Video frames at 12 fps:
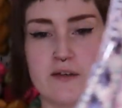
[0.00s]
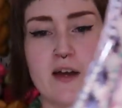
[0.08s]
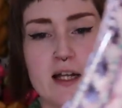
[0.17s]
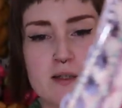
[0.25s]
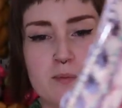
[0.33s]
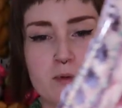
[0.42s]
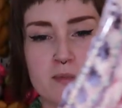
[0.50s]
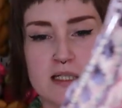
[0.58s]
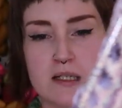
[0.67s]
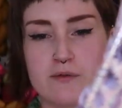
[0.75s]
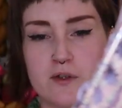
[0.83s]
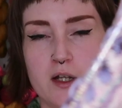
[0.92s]
I've had to put
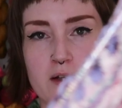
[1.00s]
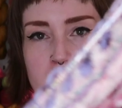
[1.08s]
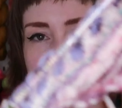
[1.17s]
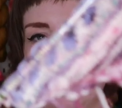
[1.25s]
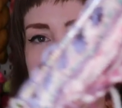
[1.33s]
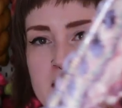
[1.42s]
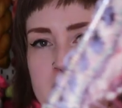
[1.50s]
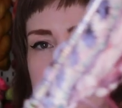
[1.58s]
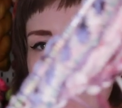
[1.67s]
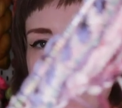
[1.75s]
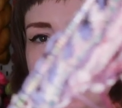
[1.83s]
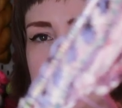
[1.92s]
myself a lifeline in
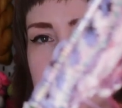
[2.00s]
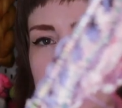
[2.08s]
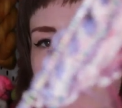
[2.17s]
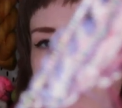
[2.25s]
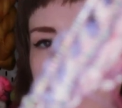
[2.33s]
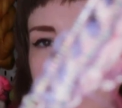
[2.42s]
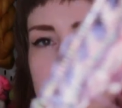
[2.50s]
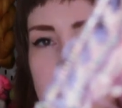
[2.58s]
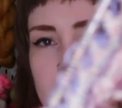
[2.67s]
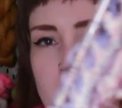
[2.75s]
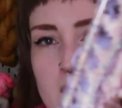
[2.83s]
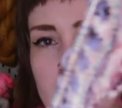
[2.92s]
because I keep